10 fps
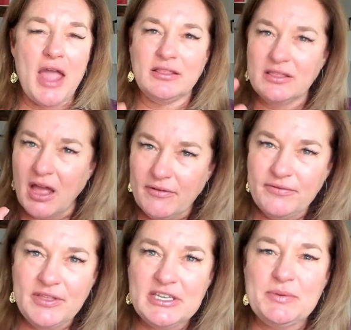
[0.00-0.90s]
I
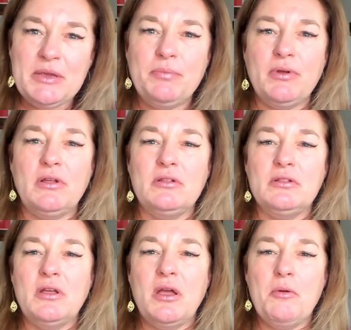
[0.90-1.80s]
love these
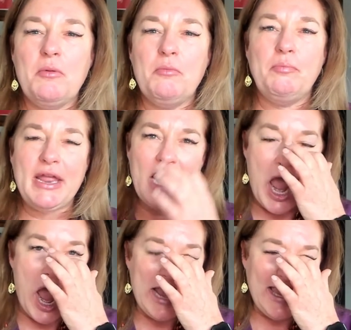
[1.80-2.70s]
people, but
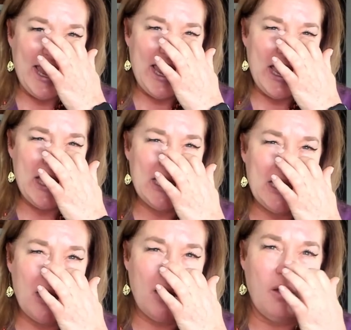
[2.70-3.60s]
I can't
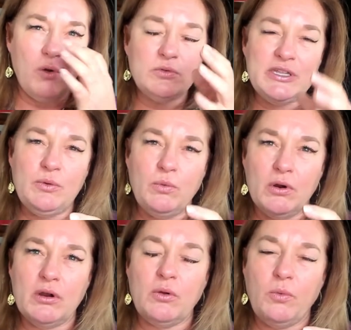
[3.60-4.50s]
only
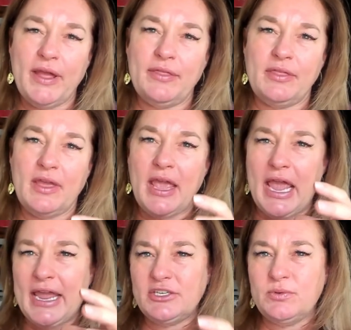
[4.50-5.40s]
work with
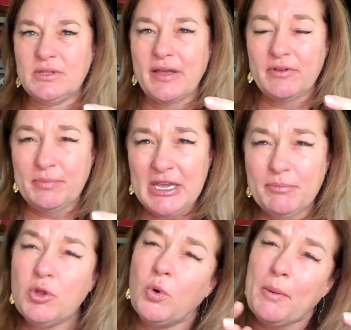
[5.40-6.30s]
8 to 11
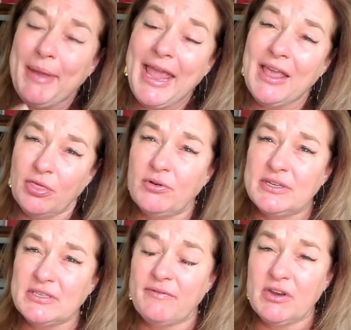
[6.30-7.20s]
people who are paying
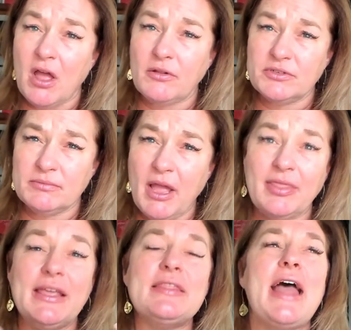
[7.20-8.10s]
$37 a
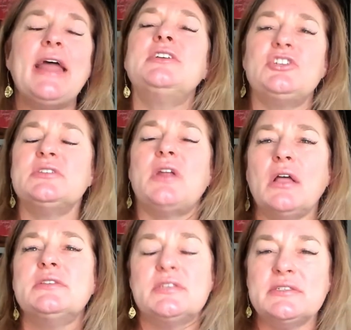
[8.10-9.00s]
month. Like, that is just an
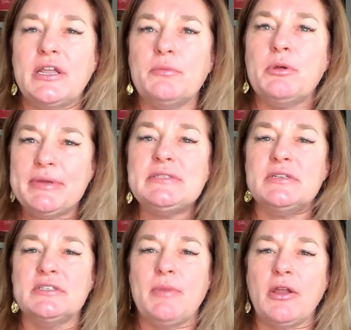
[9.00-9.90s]
unsustainable
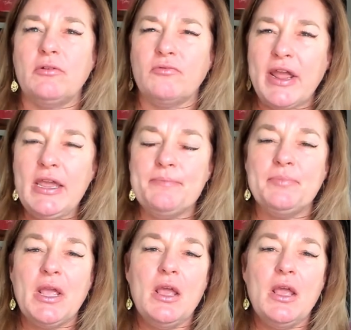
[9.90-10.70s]
business model, right?